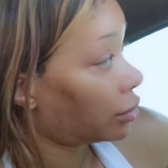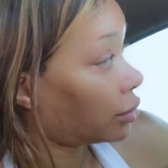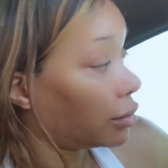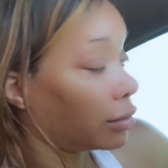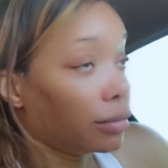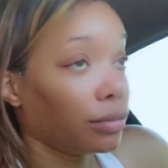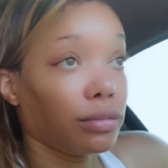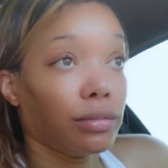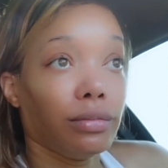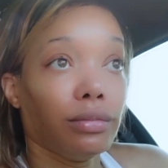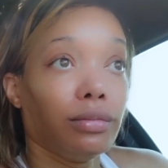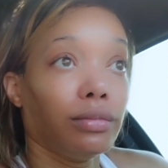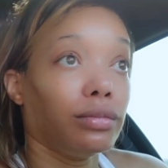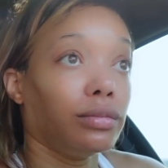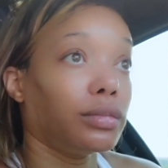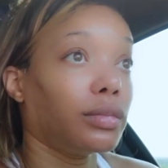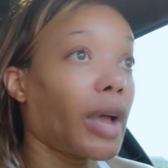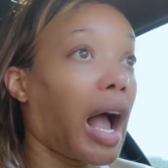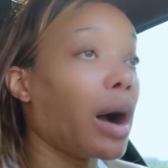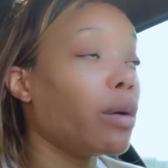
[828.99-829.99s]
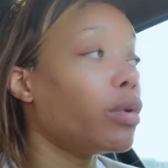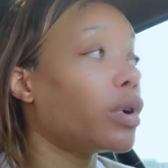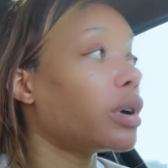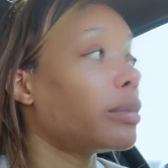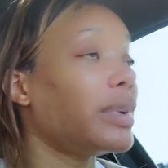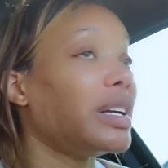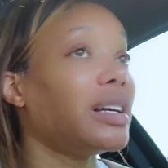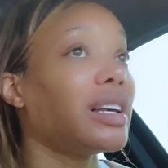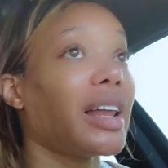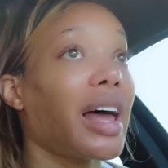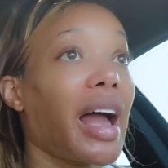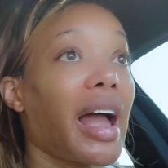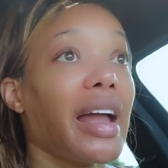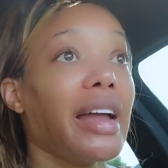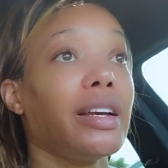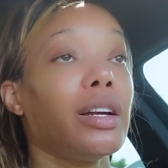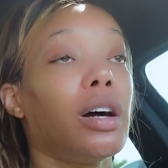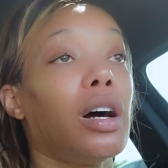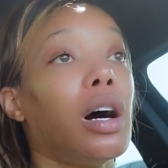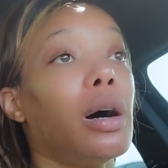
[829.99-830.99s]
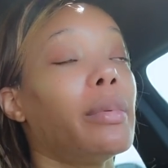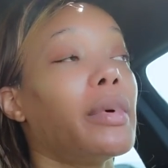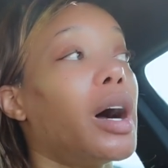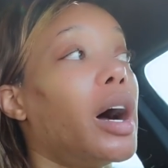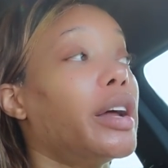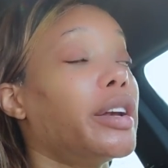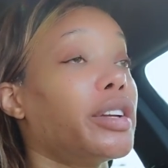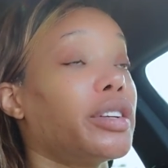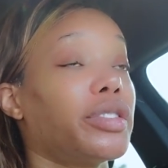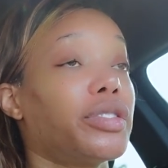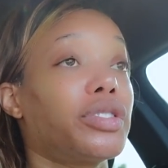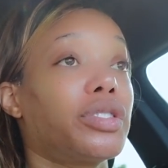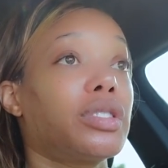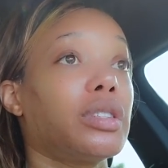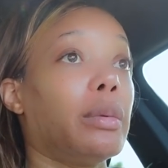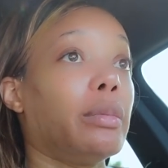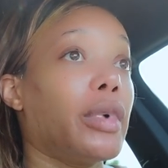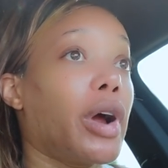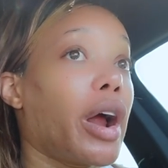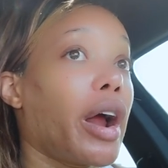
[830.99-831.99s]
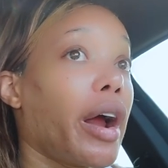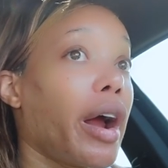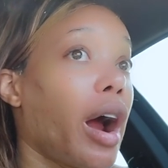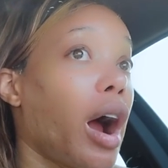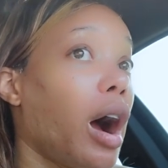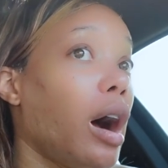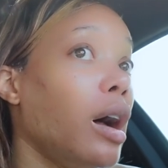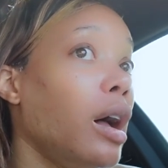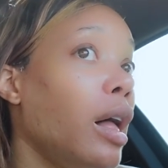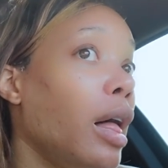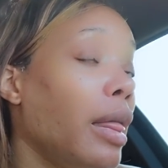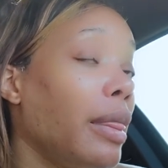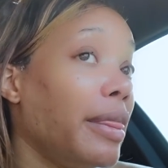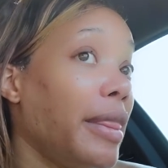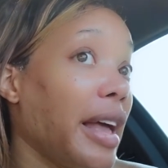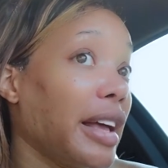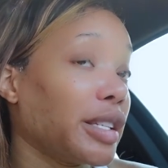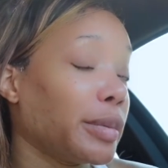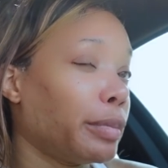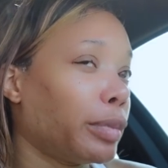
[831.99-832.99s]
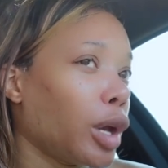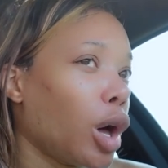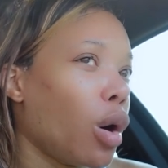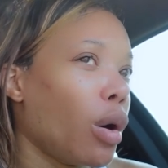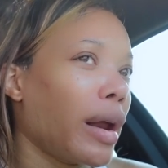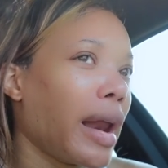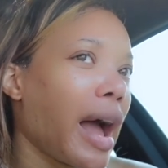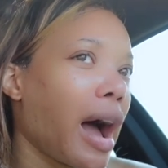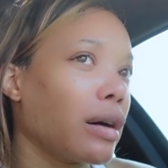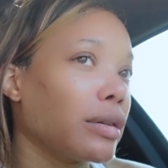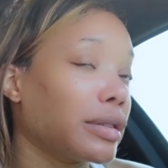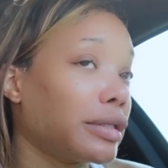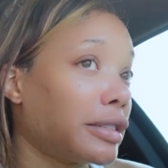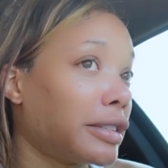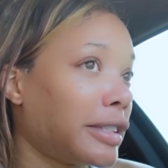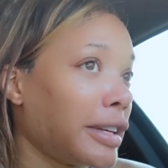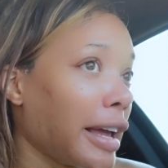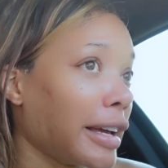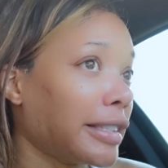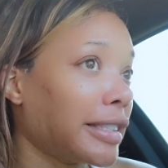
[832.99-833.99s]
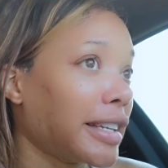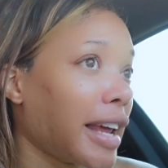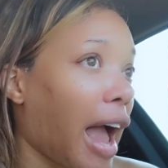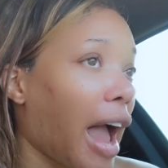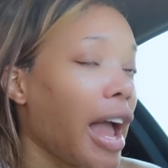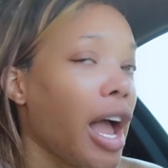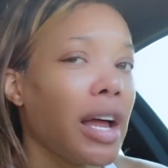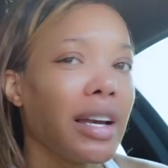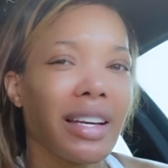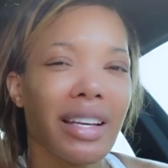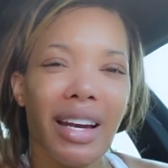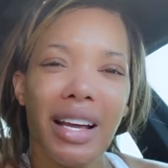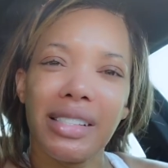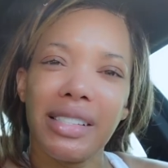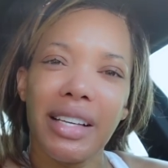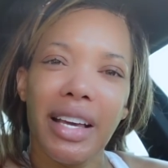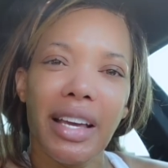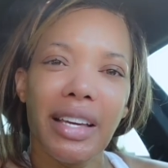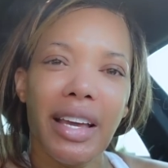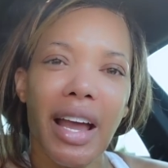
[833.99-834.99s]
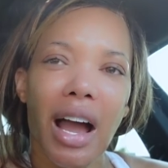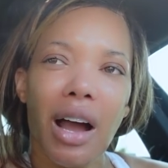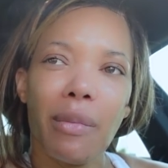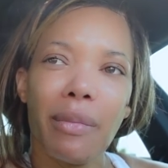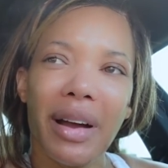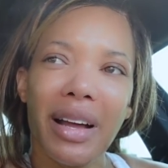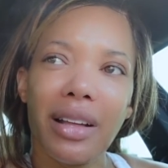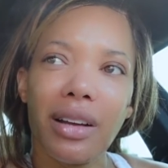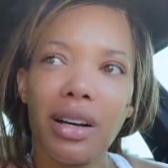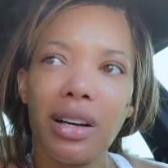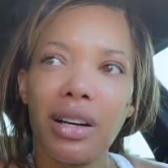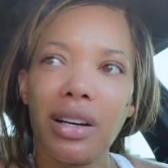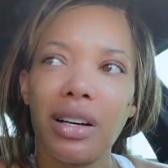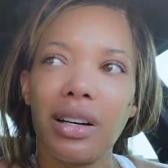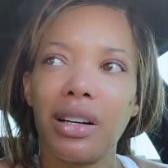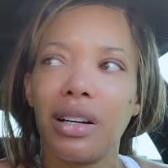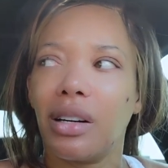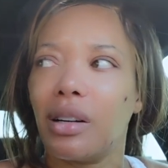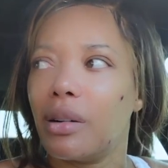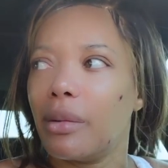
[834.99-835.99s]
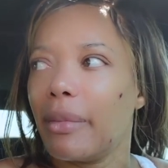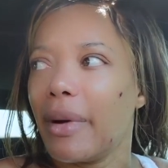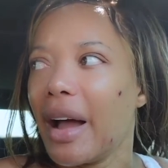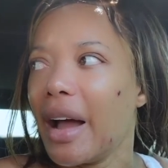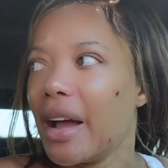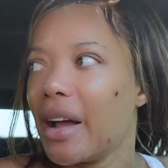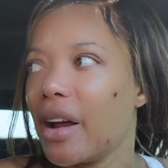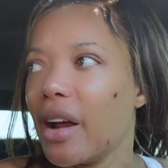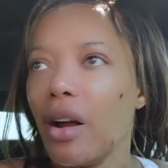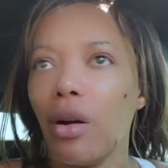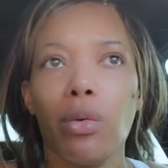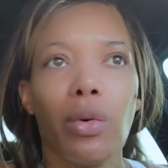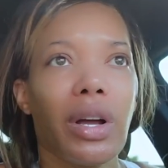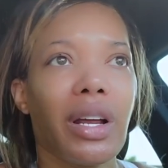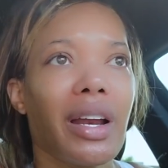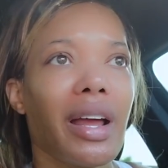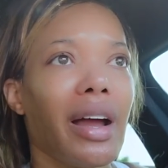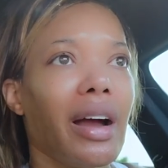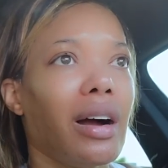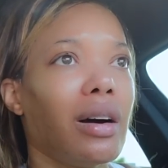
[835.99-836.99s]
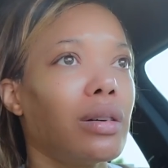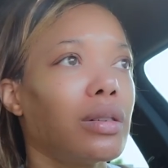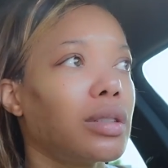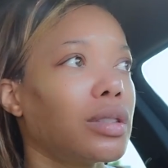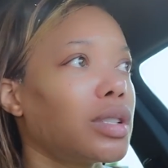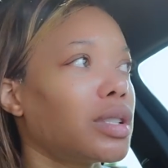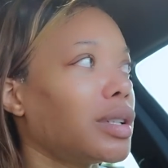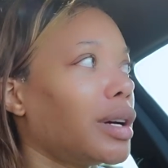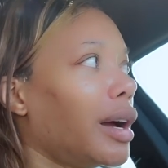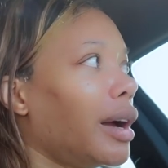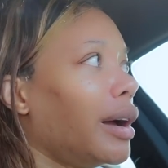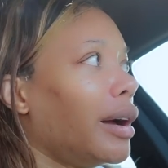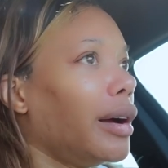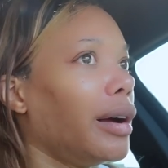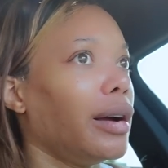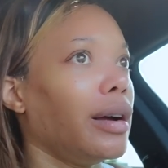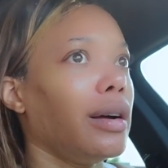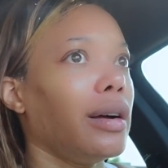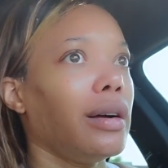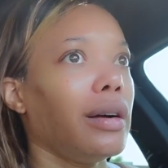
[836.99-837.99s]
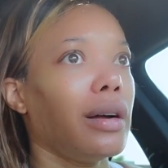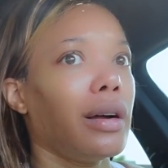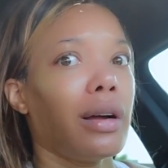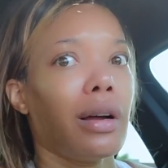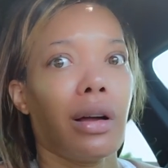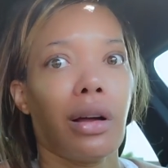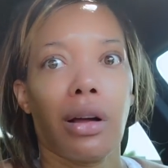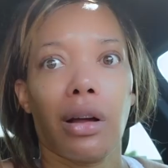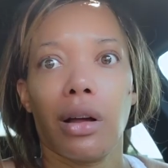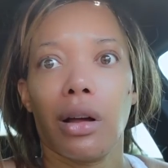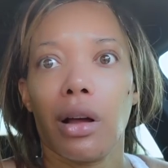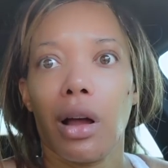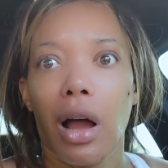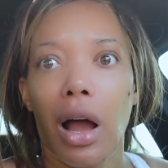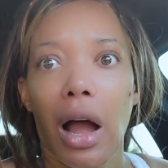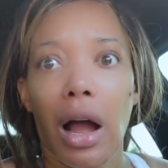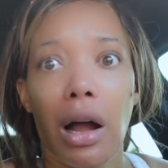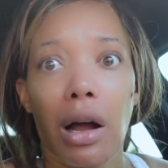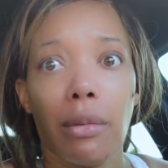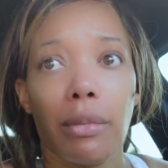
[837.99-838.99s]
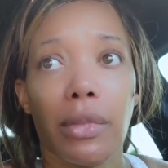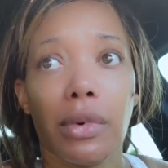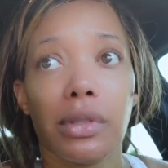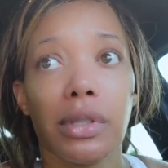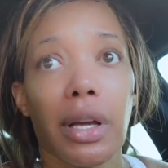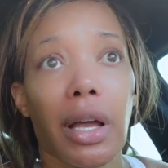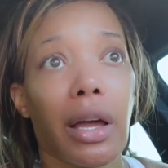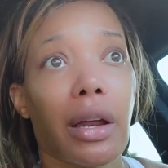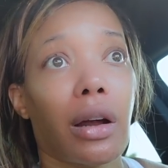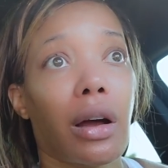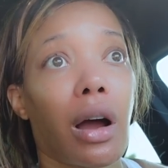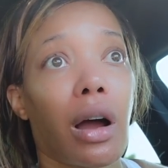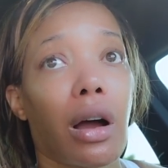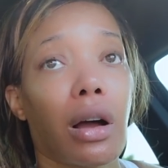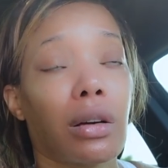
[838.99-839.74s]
Mm-mm. I want to be laid up under some air that's blowing out sixty-eight. Did I tell y'all my uh my air went out? Child, I almost had a.